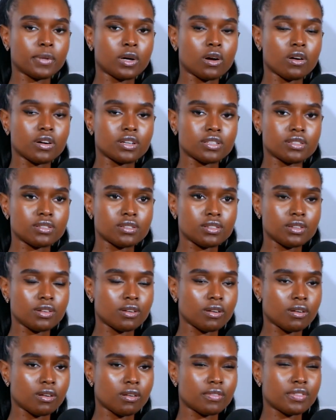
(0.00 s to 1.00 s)
because
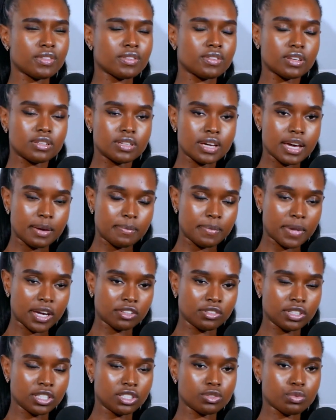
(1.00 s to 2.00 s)
you know there's a time
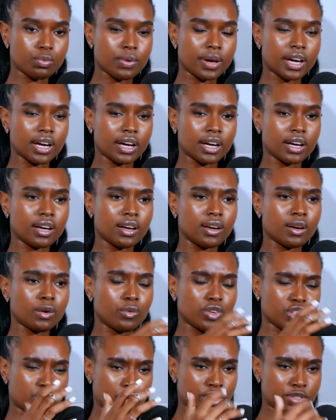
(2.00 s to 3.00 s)
i reached where
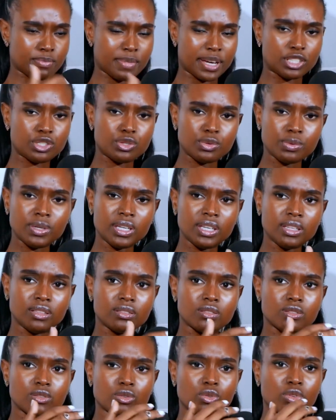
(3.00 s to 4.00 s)
whether it was my
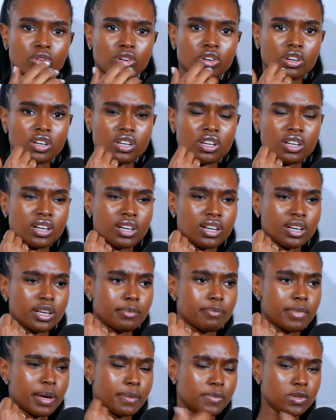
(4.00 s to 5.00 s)
tweets or
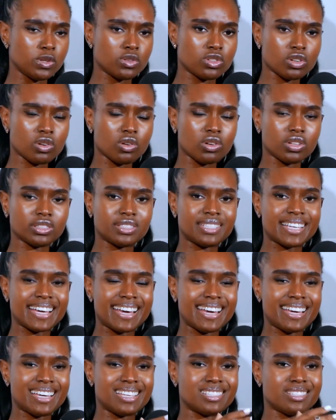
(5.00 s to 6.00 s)
my musical
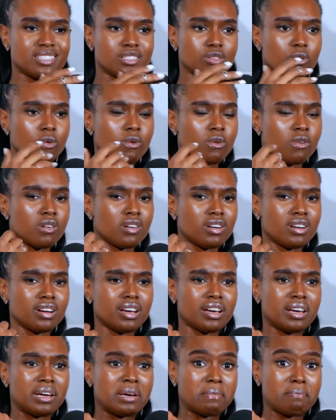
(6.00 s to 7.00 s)
taste or
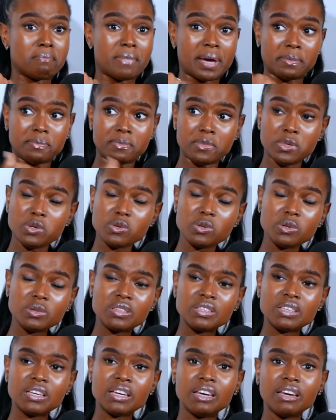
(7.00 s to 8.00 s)
my
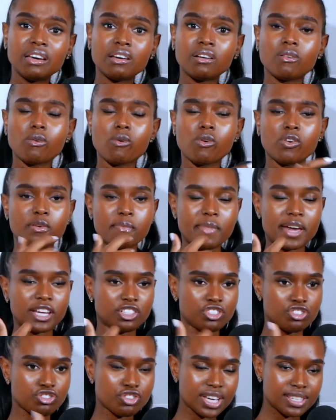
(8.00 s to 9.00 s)
music or
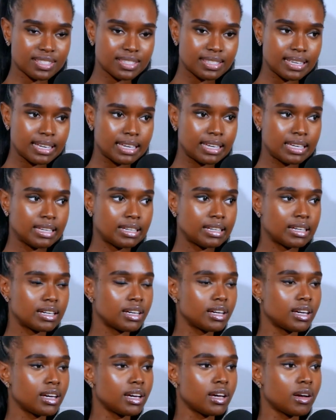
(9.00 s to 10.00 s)
my dressing,
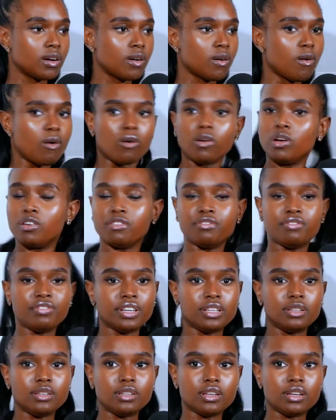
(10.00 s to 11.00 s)
all
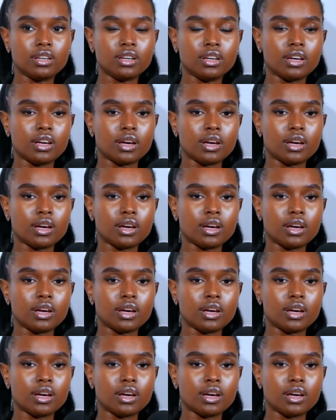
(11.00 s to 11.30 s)
of it.